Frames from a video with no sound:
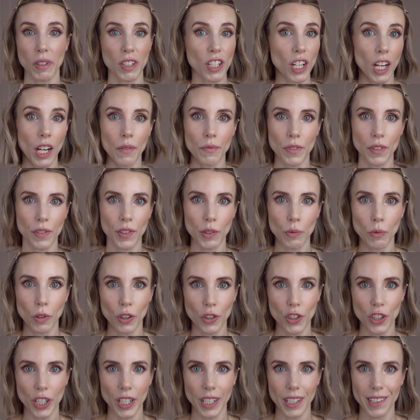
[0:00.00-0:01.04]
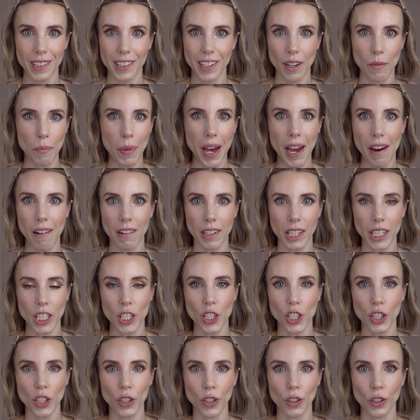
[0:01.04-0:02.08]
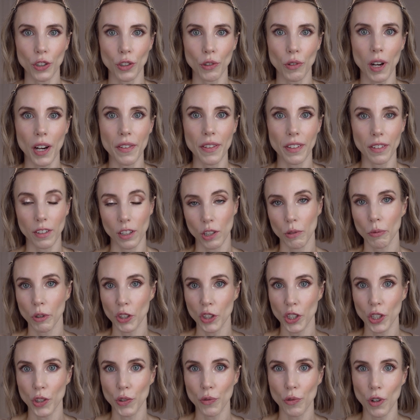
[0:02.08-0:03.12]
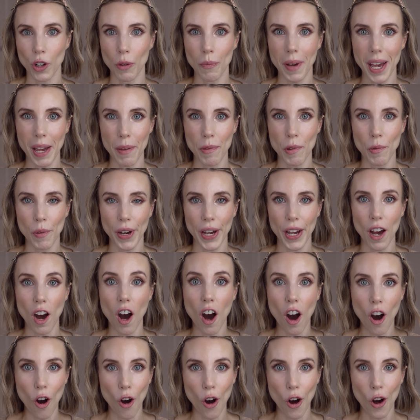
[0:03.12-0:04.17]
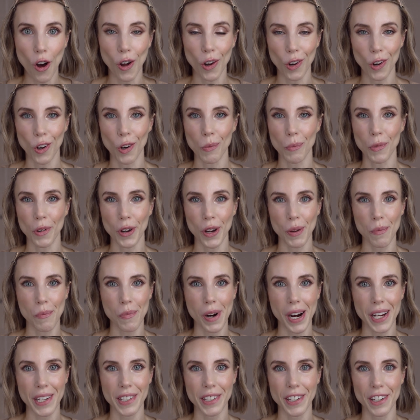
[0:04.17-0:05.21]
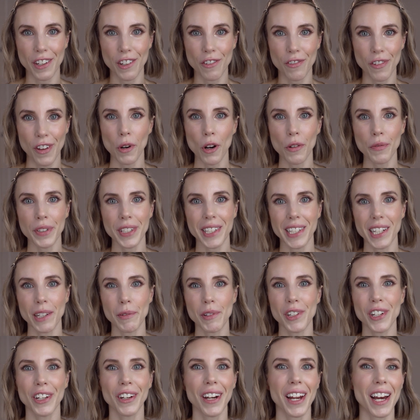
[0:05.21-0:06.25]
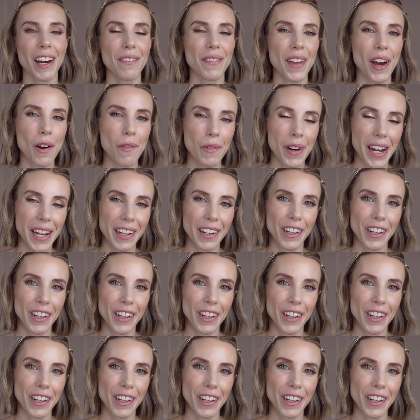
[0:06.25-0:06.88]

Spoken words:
in terms of swatches, comparing the two, I think the swatches from MUA are a lot more impressive. But obviously we don't have that wet